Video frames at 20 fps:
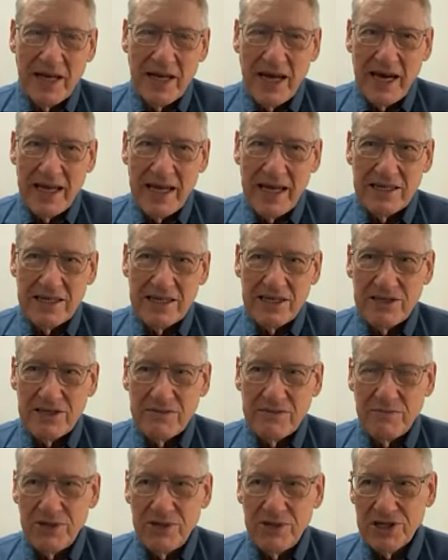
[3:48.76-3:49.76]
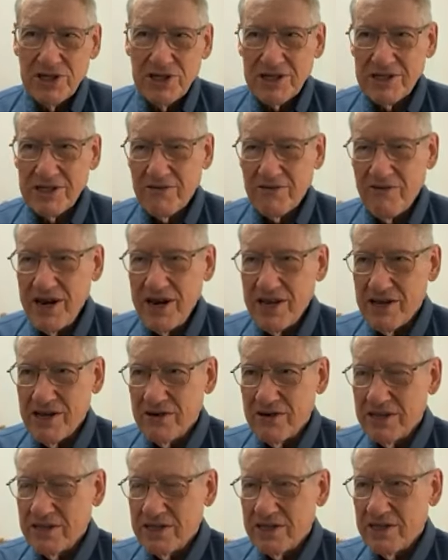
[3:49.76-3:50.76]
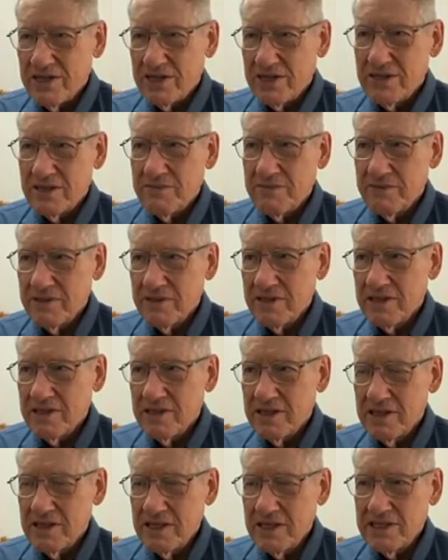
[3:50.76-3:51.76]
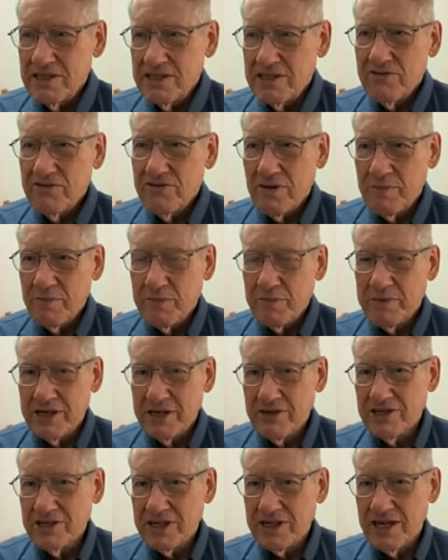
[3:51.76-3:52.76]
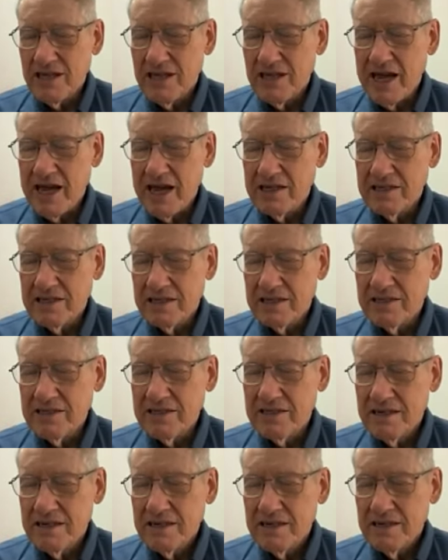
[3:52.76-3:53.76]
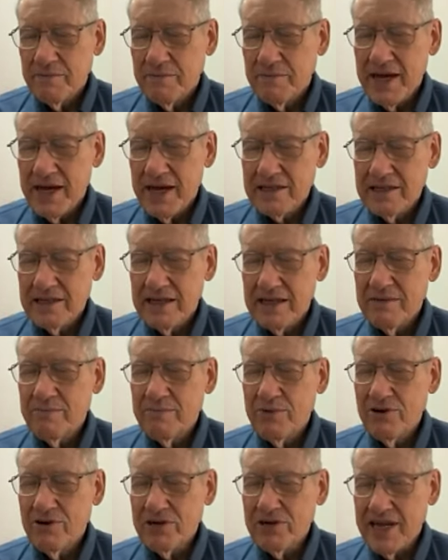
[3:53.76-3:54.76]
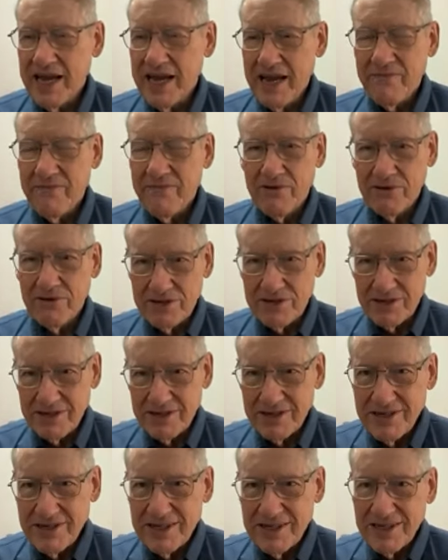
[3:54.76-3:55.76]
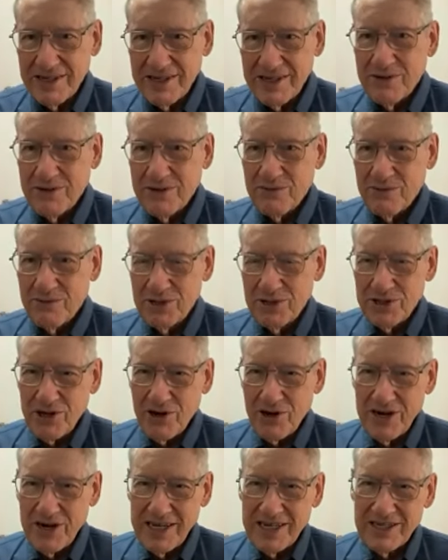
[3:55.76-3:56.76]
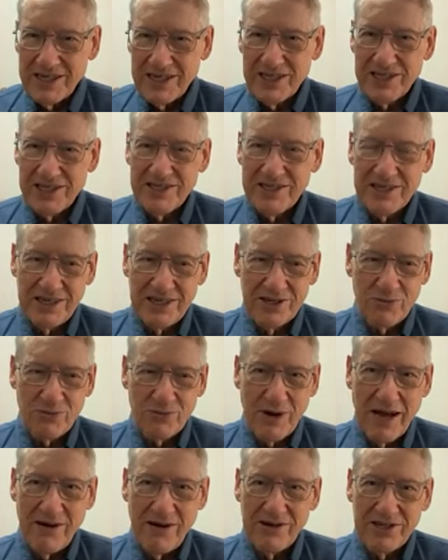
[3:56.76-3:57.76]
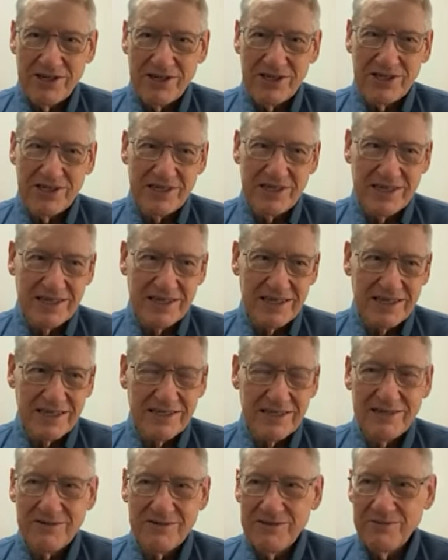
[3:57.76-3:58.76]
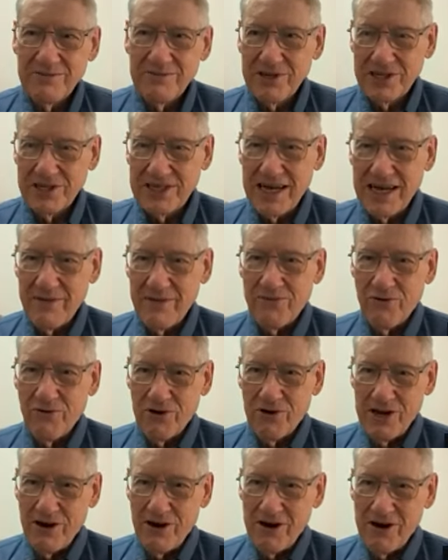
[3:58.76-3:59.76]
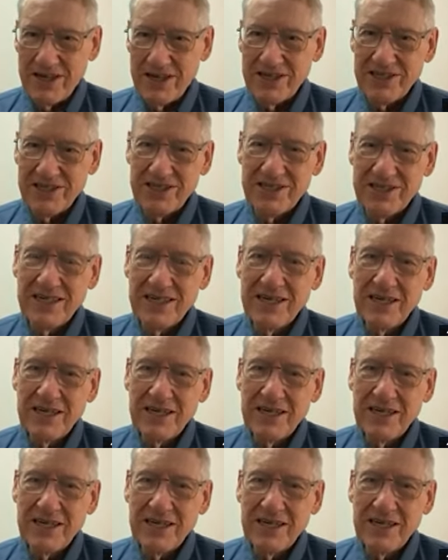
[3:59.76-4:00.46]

I listened to music on the radio and still listened to trumpet players that I liked. And back then, Bert Kaempfert was starting his his round as uh, one of the top 40 artists.